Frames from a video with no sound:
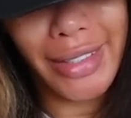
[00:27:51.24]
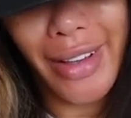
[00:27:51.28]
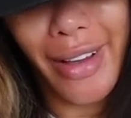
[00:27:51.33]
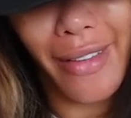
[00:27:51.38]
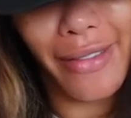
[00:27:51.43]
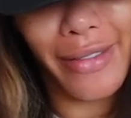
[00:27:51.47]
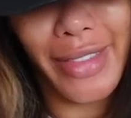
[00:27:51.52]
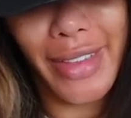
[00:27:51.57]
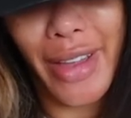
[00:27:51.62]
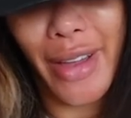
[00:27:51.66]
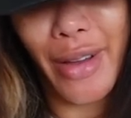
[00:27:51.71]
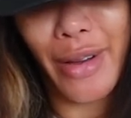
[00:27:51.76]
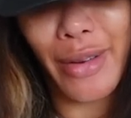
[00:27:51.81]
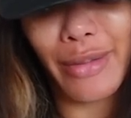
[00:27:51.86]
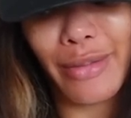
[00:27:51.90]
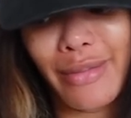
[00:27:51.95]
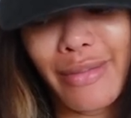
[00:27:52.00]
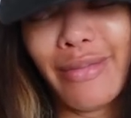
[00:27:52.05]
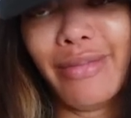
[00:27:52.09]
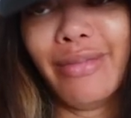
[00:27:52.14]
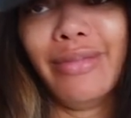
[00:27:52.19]
love
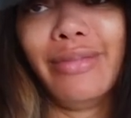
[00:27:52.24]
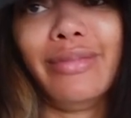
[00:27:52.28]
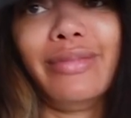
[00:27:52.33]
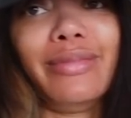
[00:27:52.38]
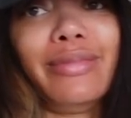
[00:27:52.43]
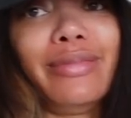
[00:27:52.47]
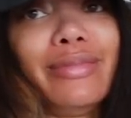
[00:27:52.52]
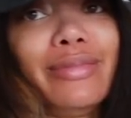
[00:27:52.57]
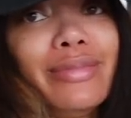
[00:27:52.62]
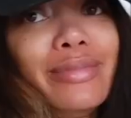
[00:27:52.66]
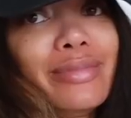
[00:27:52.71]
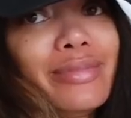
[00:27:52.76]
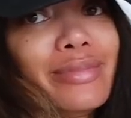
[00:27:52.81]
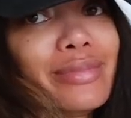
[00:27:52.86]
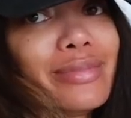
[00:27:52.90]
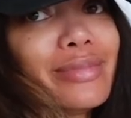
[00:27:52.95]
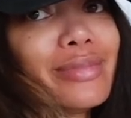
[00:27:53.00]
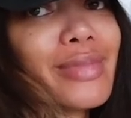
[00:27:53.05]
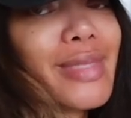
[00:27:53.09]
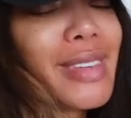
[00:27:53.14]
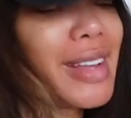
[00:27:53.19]
them.
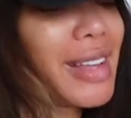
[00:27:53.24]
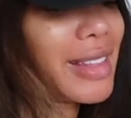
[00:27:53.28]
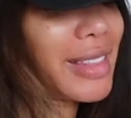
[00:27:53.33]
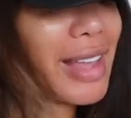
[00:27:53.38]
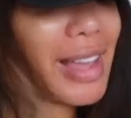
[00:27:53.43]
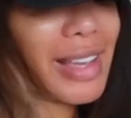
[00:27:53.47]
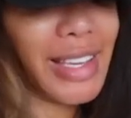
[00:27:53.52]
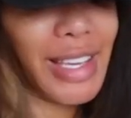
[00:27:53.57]
They